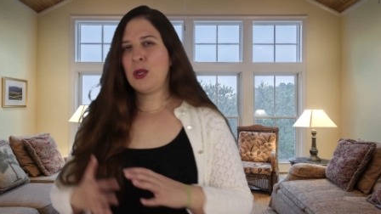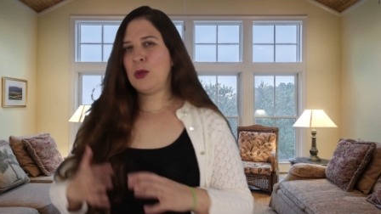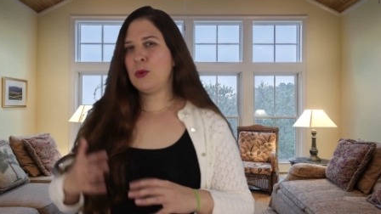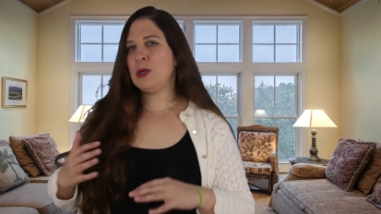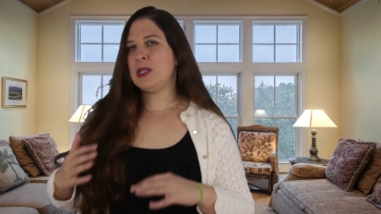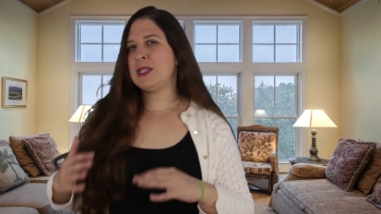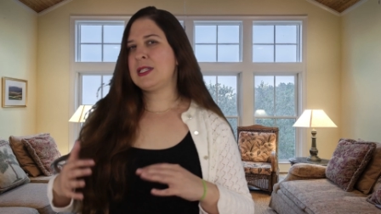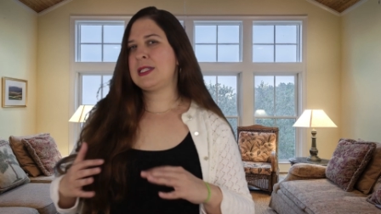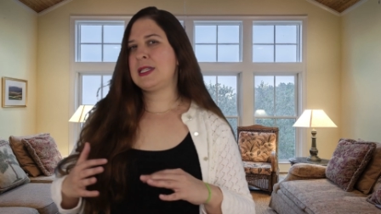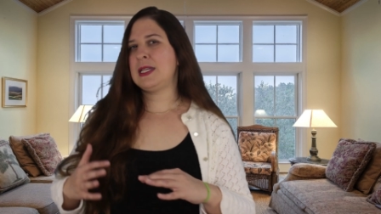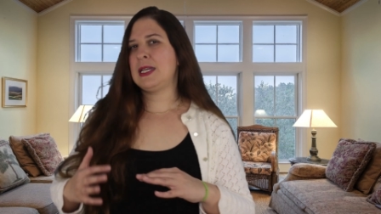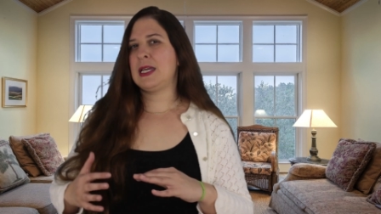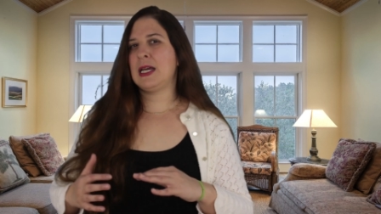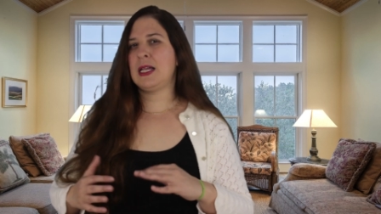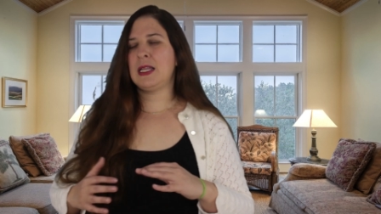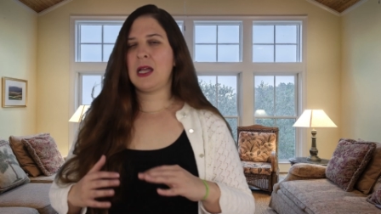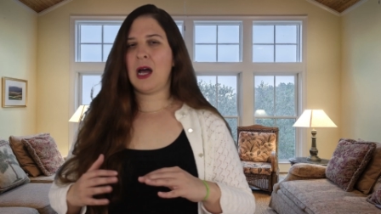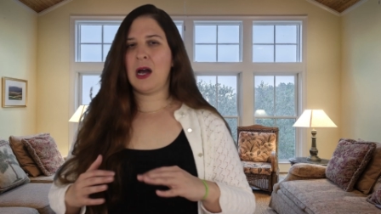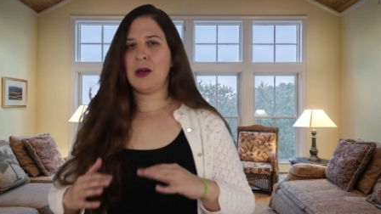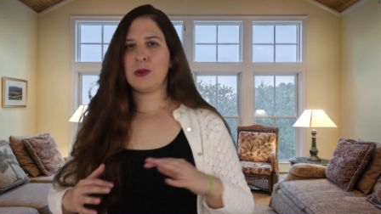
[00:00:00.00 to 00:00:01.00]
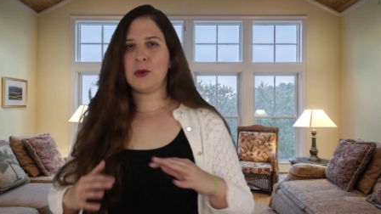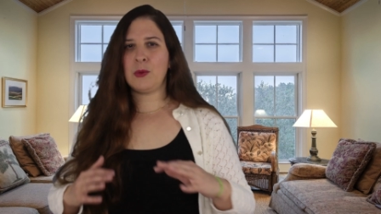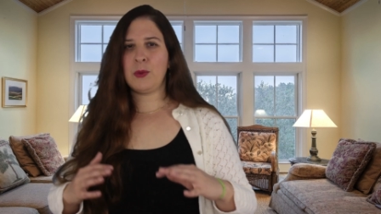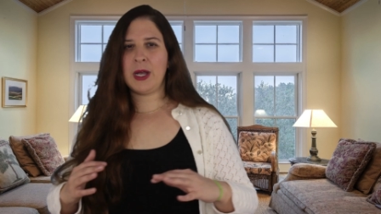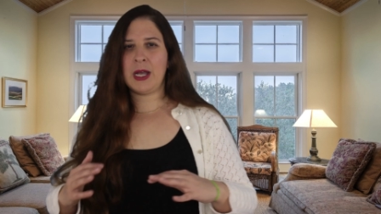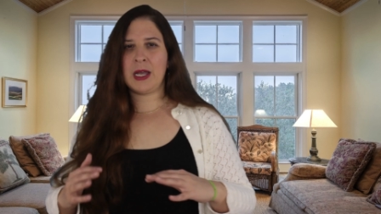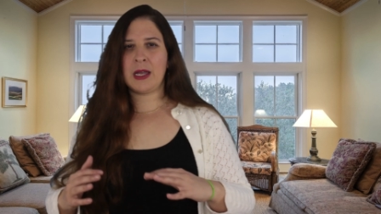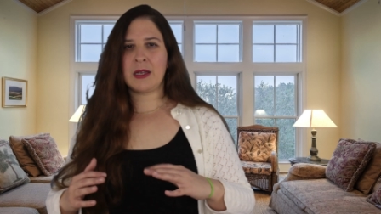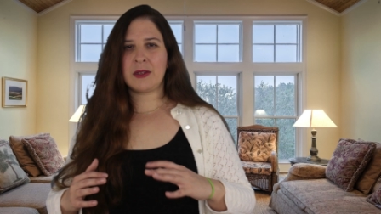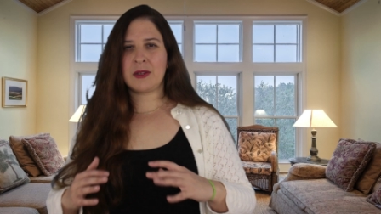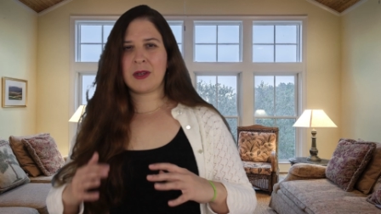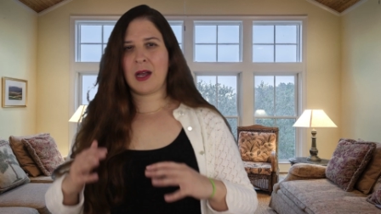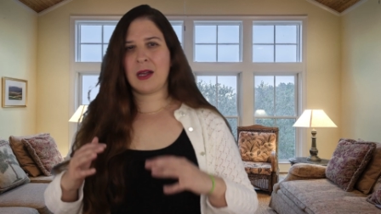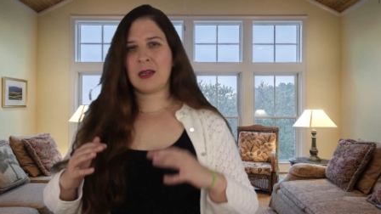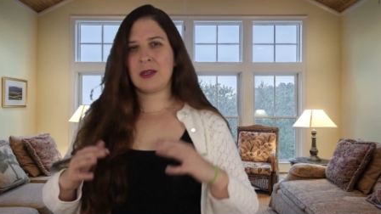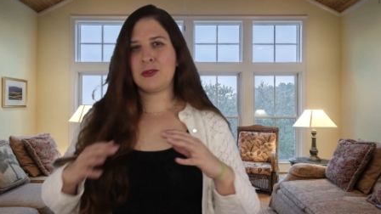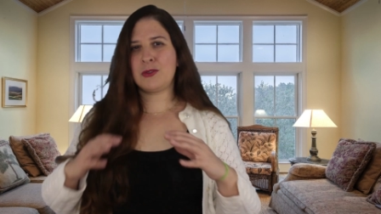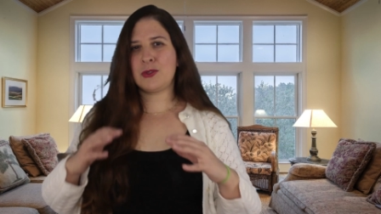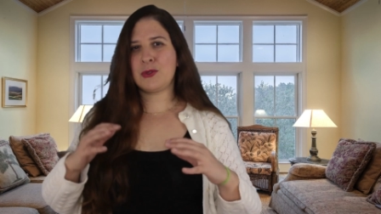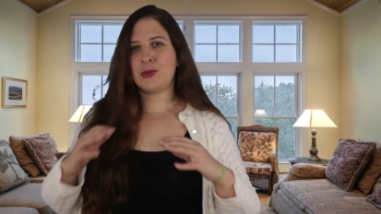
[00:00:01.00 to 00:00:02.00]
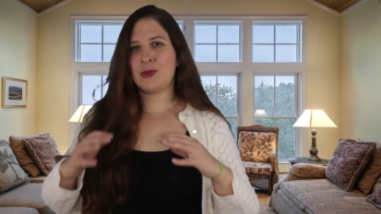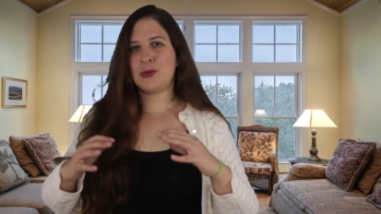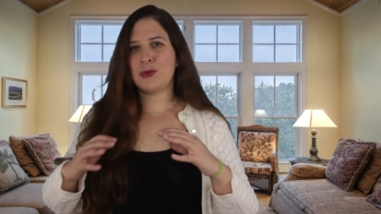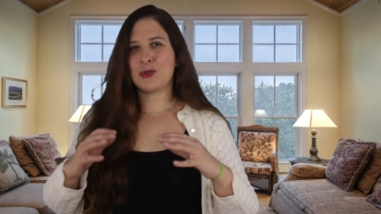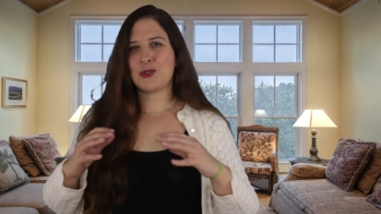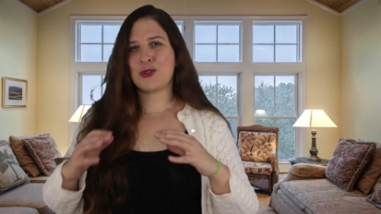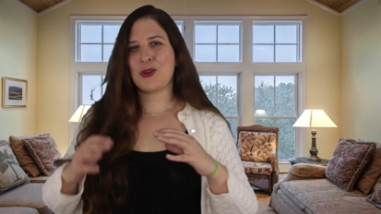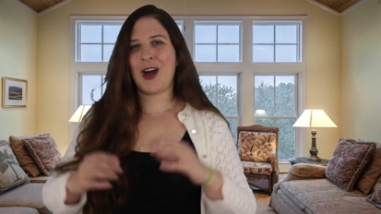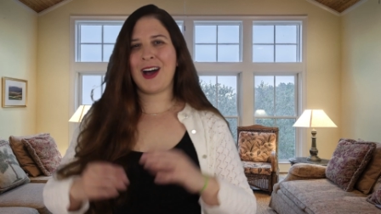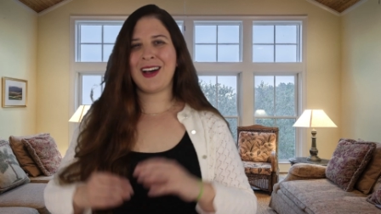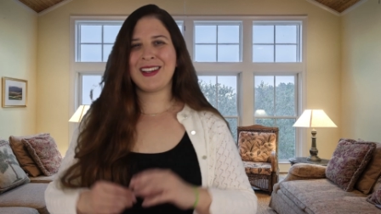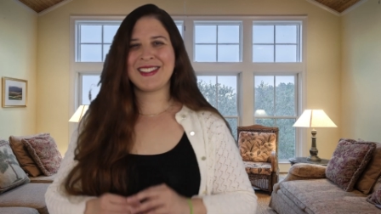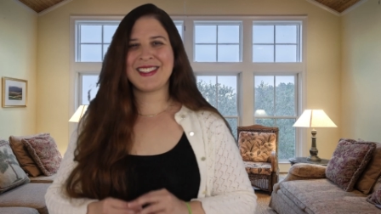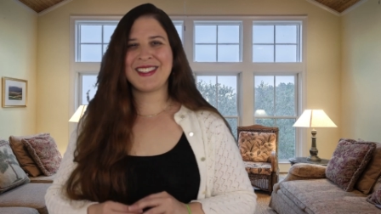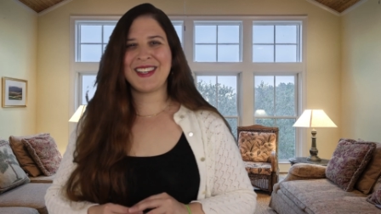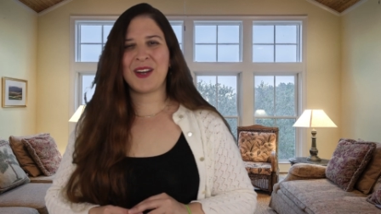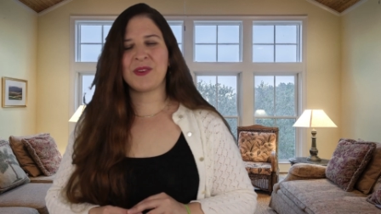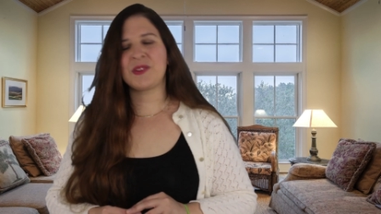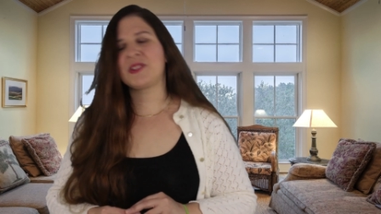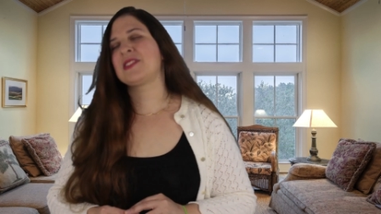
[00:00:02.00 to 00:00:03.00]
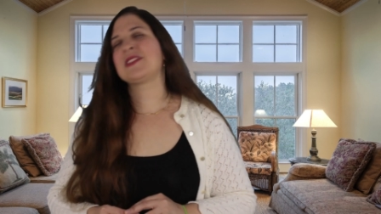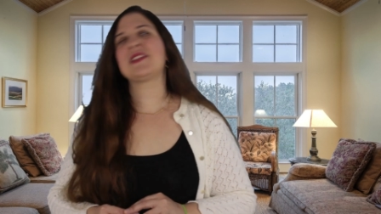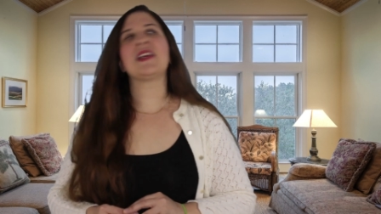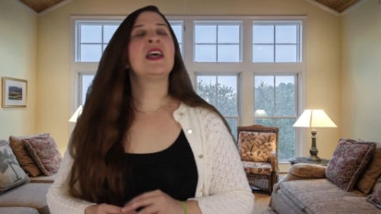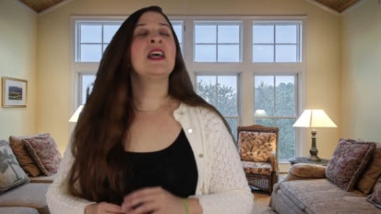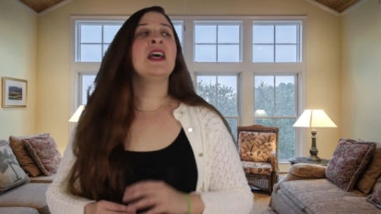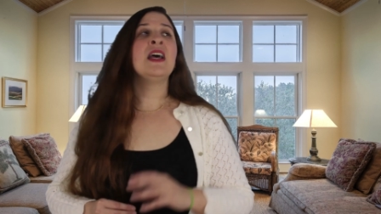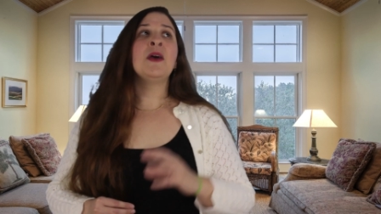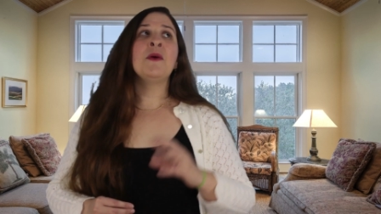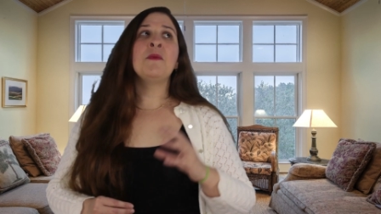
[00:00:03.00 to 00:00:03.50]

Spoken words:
You will see along the way, kind of do trials and errors.